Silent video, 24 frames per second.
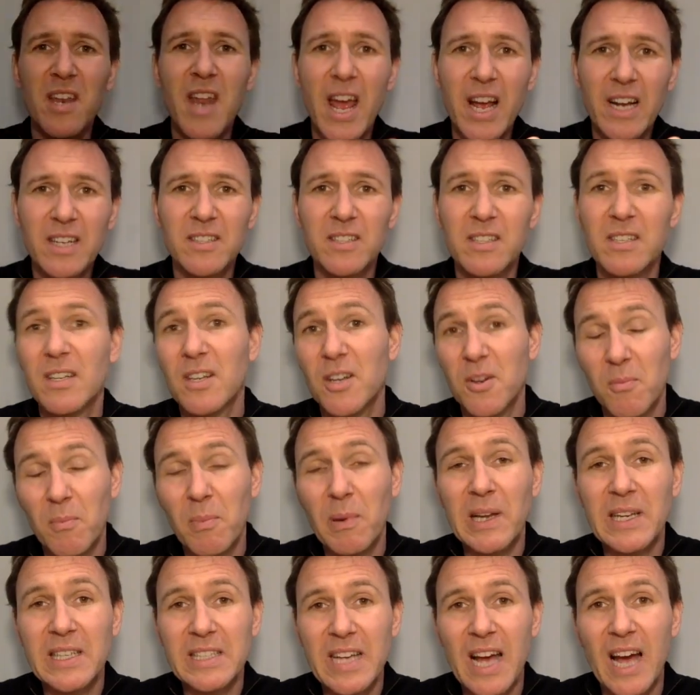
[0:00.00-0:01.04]
next
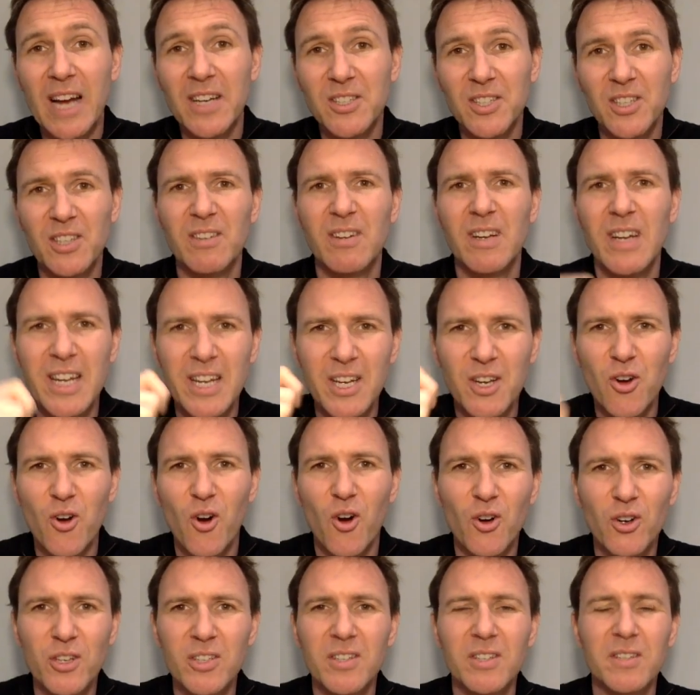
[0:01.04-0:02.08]
complete action, he
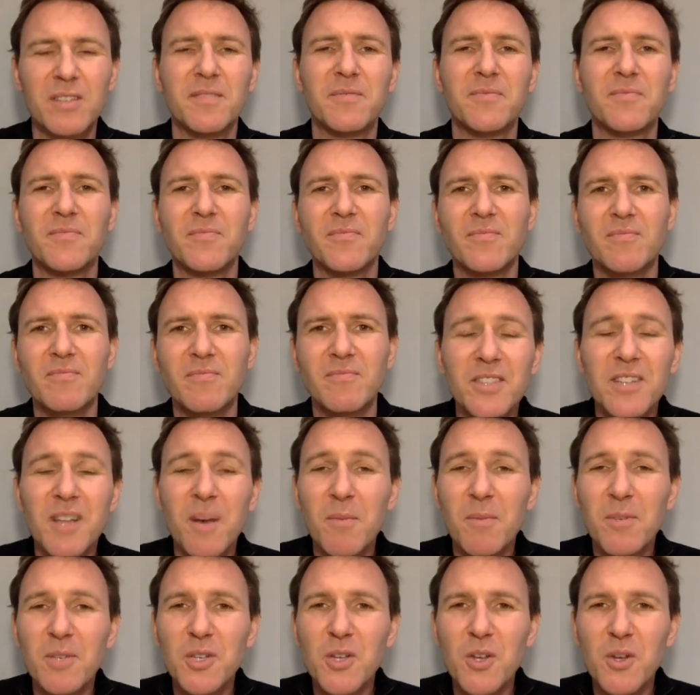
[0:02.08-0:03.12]
cooked.
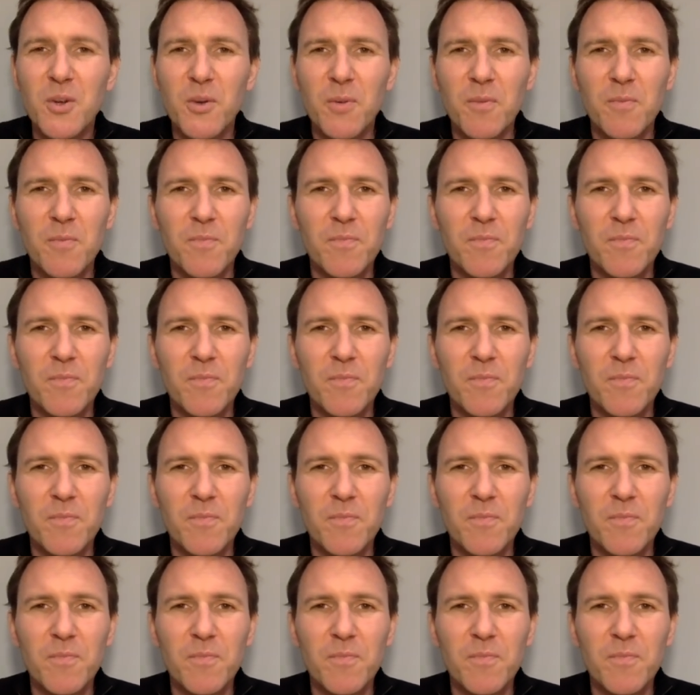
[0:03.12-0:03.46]
Number 2.